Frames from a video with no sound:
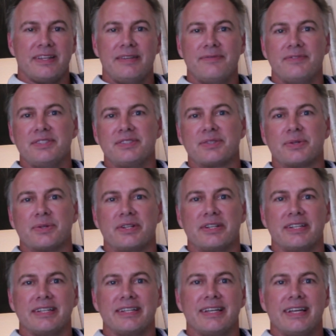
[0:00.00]

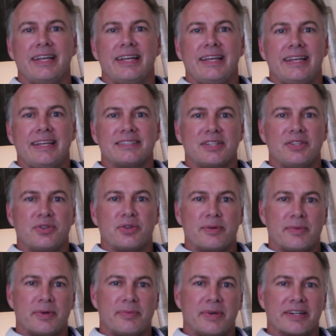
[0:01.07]
inventory is a
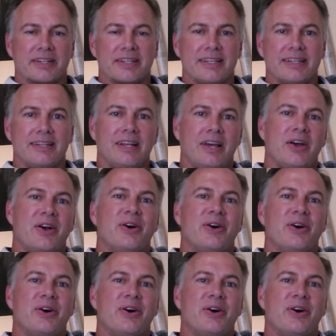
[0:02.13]
normal market.